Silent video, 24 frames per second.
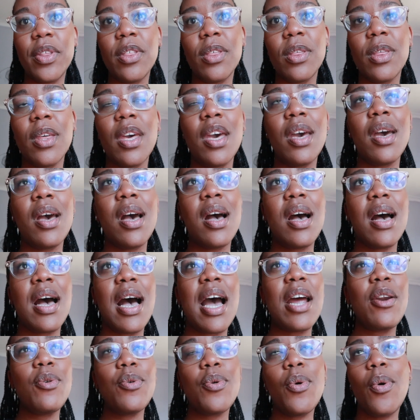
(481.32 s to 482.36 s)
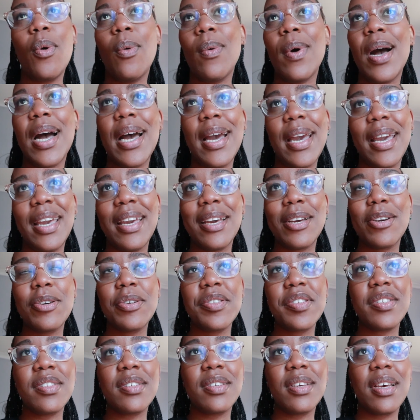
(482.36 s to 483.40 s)
with. I don't know why,
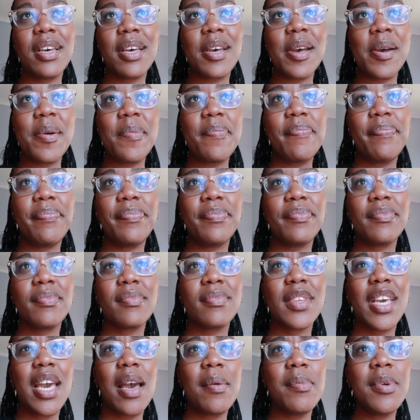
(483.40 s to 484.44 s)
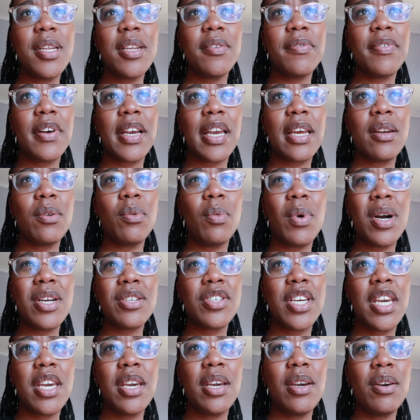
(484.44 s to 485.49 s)
because I mean, if I can
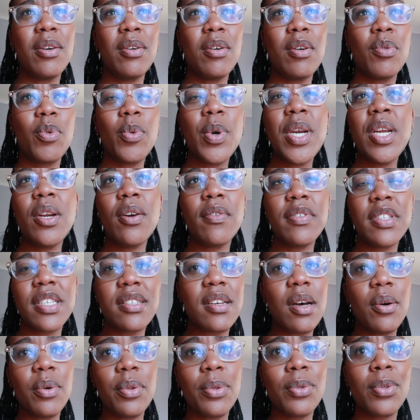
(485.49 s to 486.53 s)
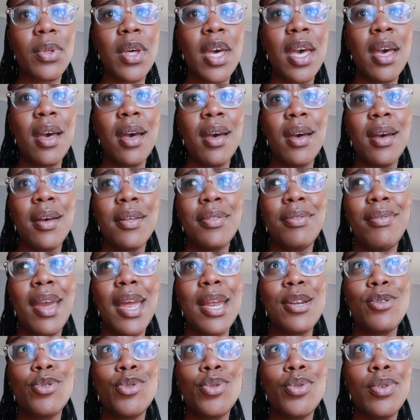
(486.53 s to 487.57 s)
watch Queen of the South,
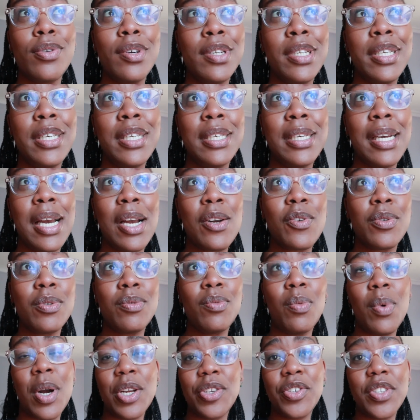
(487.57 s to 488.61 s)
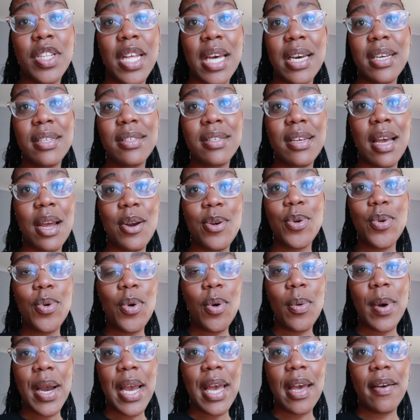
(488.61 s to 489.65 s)
then surely I could watch that. I don't
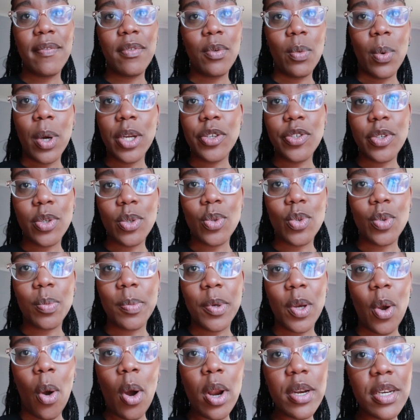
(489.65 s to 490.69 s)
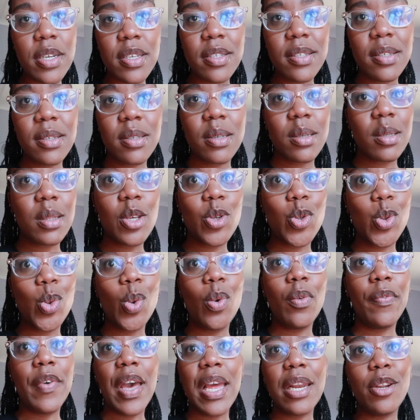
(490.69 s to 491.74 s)
know why I haven't watched it, to be honest. There's
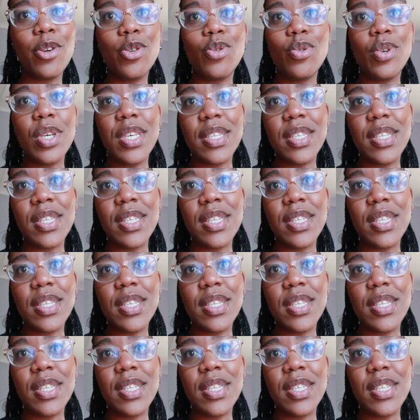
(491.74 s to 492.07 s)
no valid